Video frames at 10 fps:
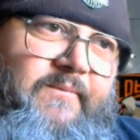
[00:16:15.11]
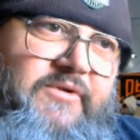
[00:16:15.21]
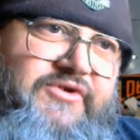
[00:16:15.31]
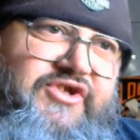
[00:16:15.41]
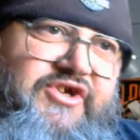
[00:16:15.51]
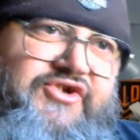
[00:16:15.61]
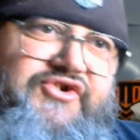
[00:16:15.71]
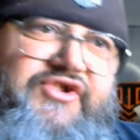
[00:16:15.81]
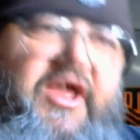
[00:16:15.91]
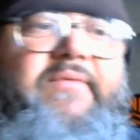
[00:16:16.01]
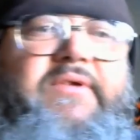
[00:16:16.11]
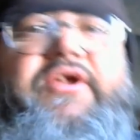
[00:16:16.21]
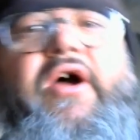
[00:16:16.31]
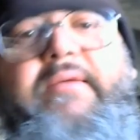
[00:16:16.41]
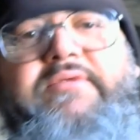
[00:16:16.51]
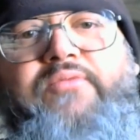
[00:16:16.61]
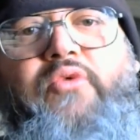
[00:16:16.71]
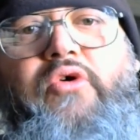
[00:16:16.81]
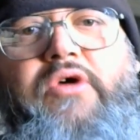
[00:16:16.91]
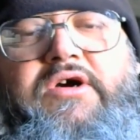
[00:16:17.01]
6 or 7 times
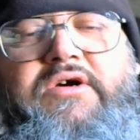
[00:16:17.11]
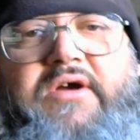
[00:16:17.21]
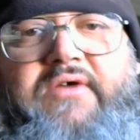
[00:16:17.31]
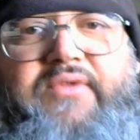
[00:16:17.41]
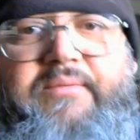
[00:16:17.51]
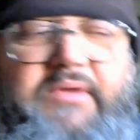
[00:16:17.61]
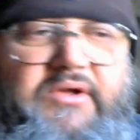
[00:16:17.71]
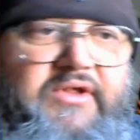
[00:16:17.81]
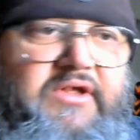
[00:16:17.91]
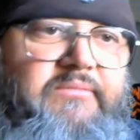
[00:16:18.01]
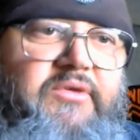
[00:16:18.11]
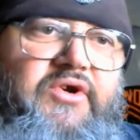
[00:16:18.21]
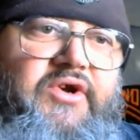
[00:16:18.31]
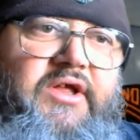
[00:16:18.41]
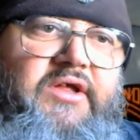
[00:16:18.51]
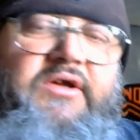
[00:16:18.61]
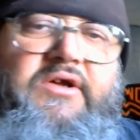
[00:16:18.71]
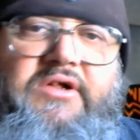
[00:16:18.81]
more of the building community